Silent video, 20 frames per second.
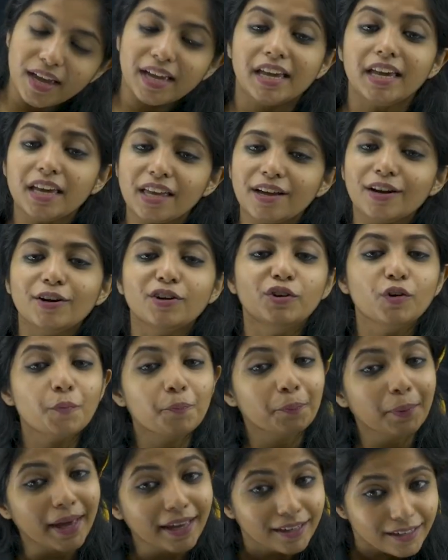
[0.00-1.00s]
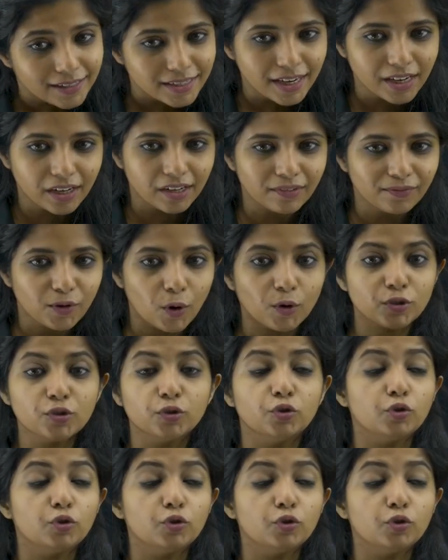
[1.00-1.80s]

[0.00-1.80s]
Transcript: here two parents are involved.